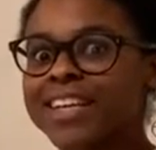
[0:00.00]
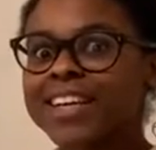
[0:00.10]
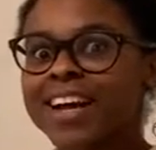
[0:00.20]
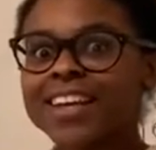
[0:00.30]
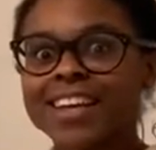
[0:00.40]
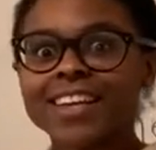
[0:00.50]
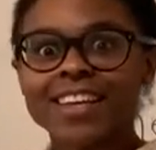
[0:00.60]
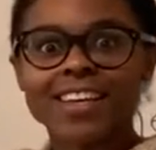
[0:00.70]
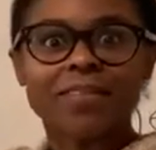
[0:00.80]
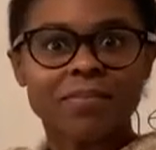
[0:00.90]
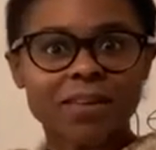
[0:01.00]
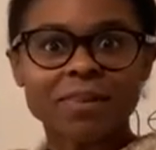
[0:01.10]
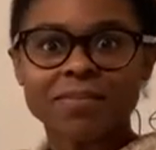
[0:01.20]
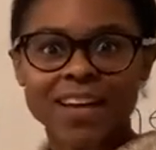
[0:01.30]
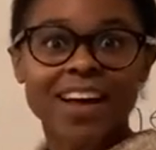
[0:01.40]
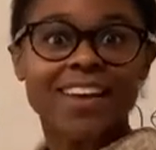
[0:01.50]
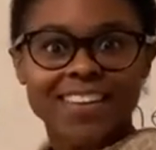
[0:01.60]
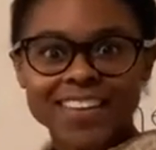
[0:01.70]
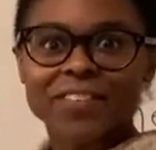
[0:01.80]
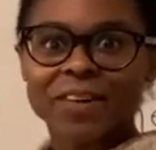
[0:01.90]
N-I-N-E, blah, blah, blah.
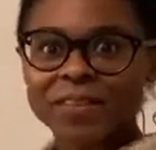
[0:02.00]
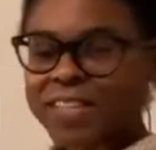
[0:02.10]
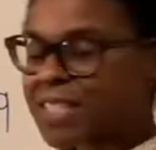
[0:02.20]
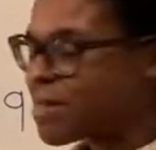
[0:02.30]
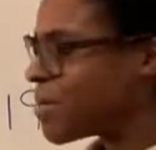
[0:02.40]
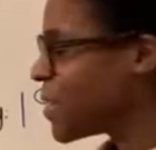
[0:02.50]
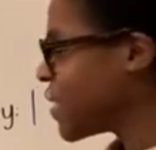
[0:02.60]
We want to be able to